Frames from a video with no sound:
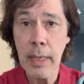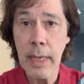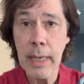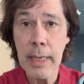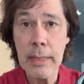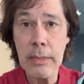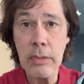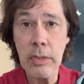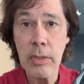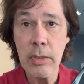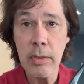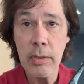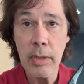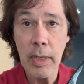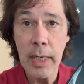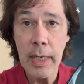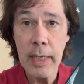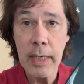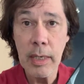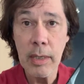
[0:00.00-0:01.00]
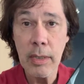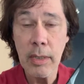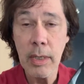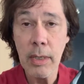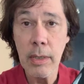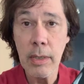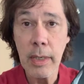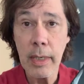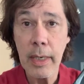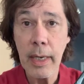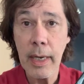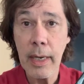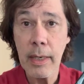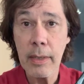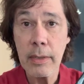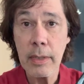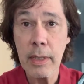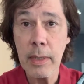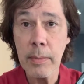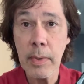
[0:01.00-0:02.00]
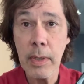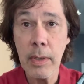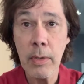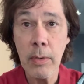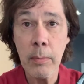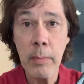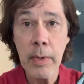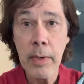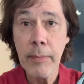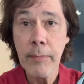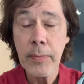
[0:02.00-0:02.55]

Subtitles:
and just dink until the cows come home